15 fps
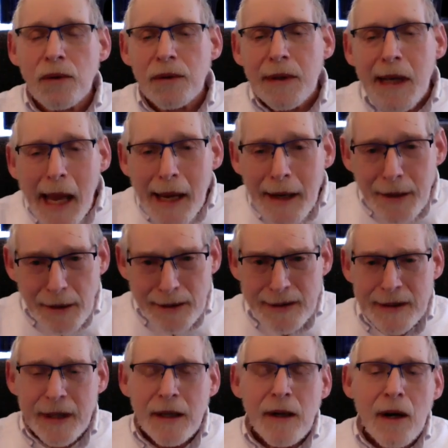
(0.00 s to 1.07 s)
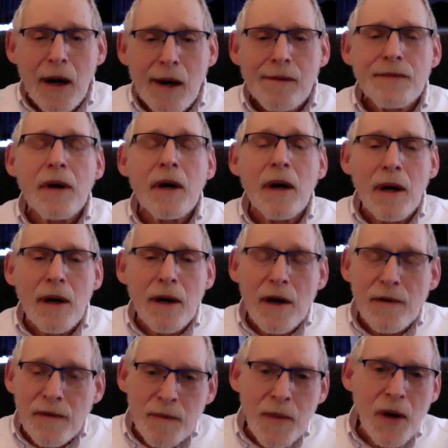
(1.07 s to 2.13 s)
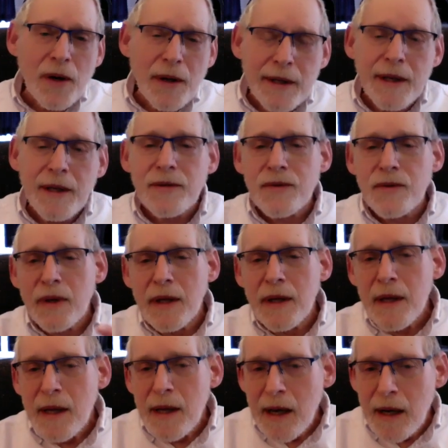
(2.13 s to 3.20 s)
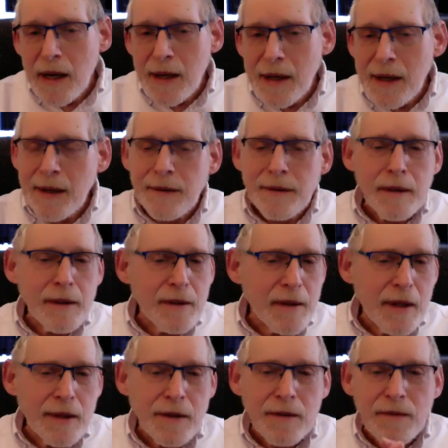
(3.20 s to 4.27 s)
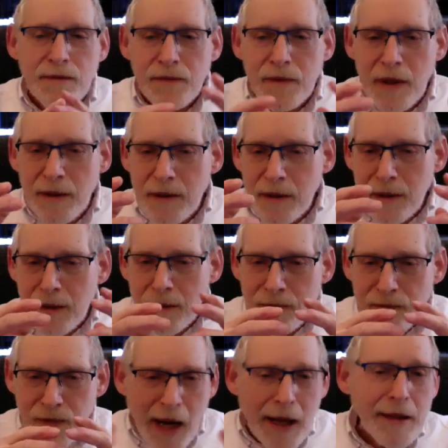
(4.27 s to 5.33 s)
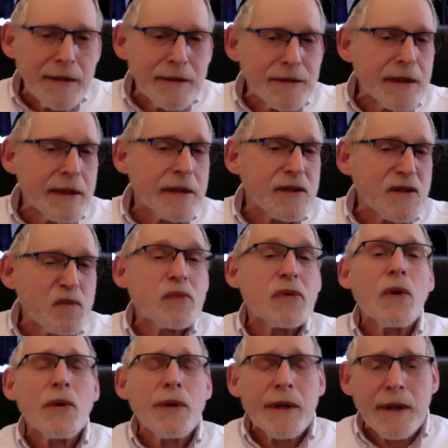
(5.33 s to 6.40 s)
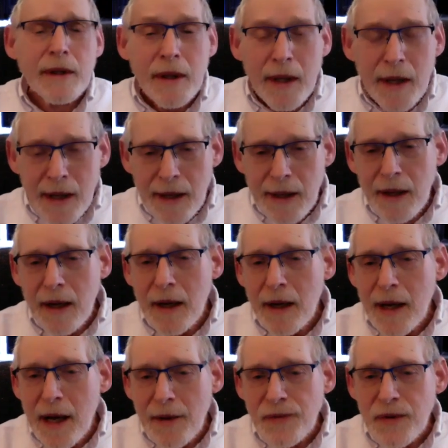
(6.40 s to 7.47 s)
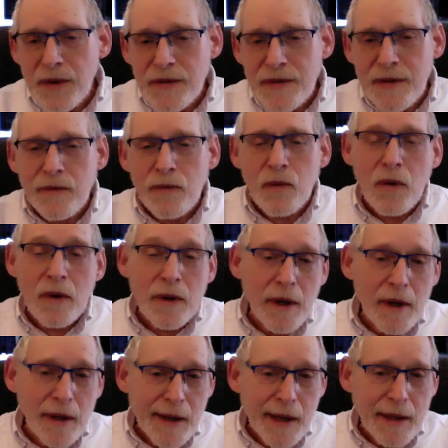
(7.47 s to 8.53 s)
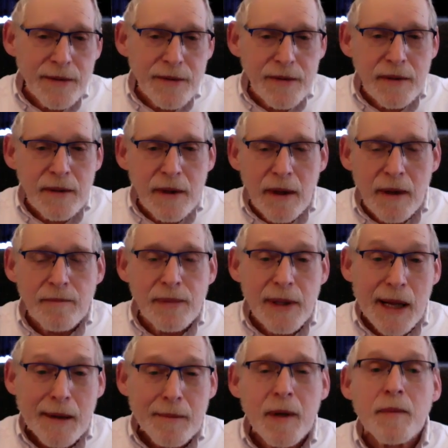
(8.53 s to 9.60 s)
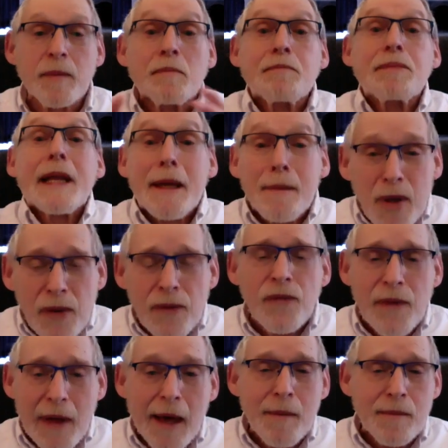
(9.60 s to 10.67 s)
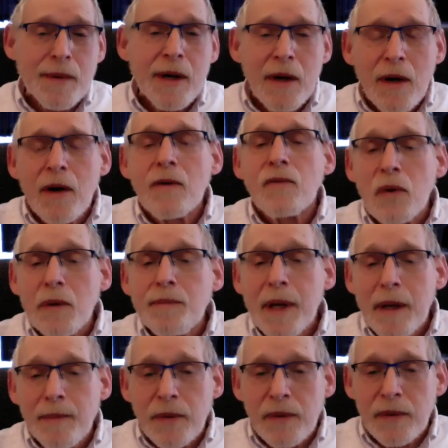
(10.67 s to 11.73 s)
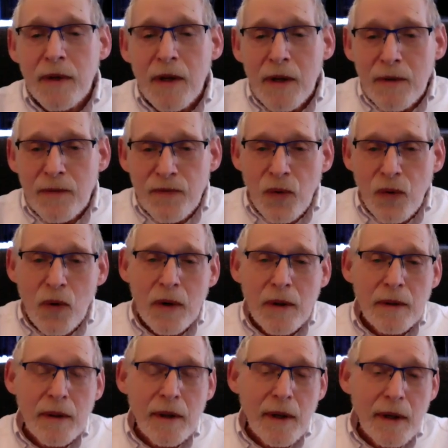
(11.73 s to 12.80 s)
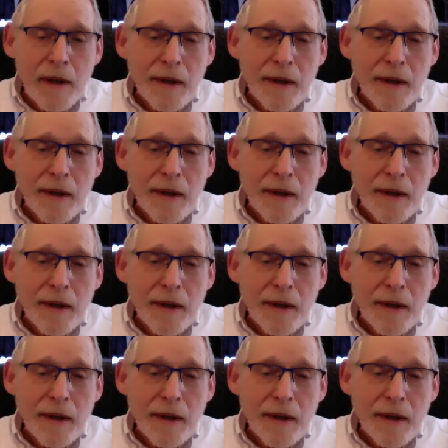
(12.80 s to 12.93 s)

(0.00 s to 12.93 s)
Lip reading: nadir of American history, in the violence that exploded after the Civil War against Black people, blaming them, of all people, for